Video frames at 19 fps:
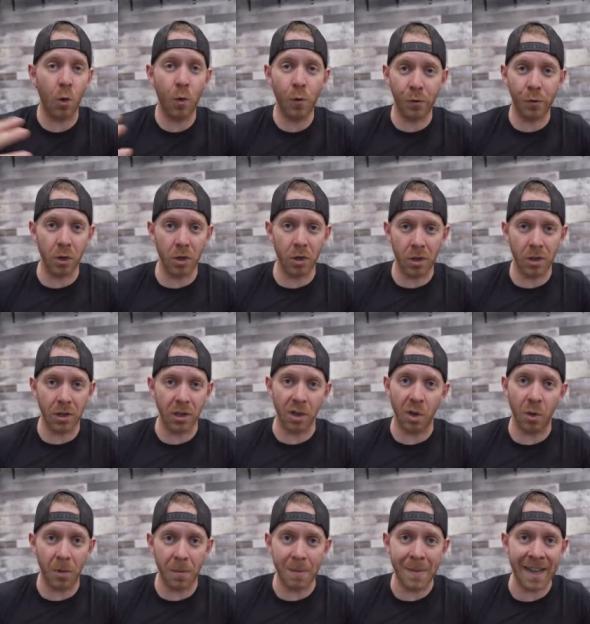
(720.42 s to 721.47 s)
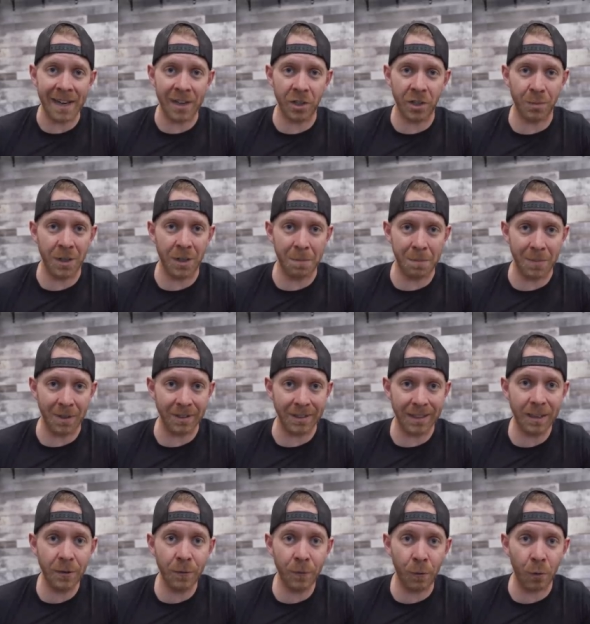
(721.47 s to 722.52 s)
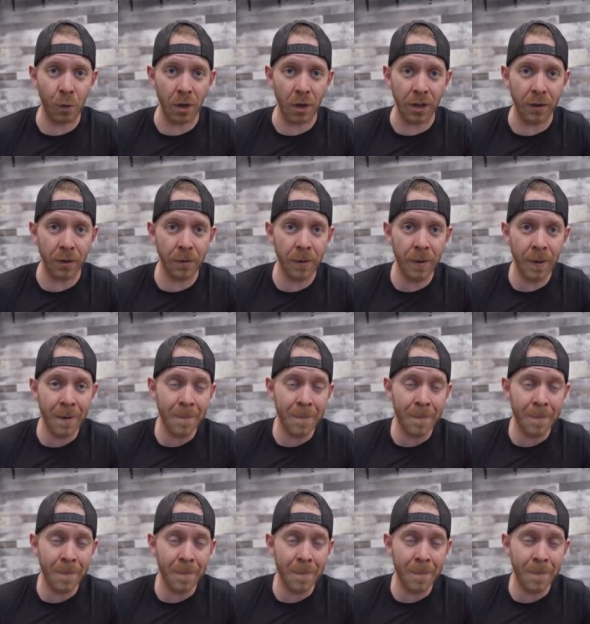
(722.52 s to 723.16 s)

overall load management built in for you,